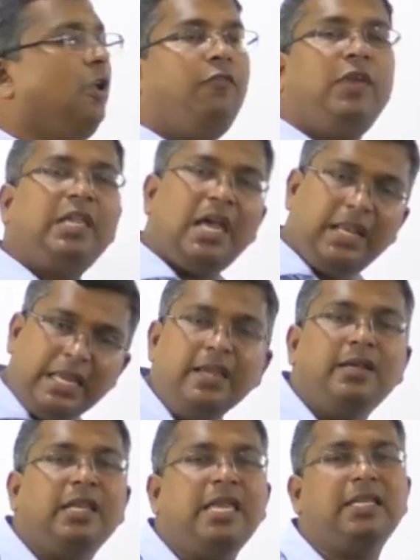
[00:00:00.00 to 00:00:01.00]
we can
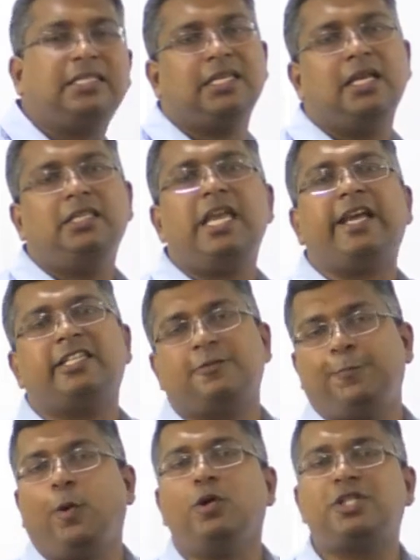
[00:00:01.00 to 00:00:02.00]
increase the
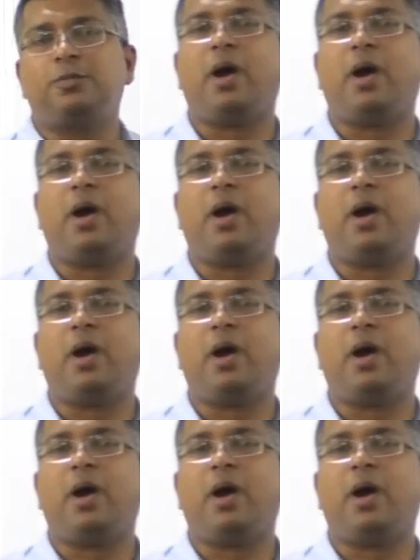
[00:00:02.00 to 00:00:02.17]
exports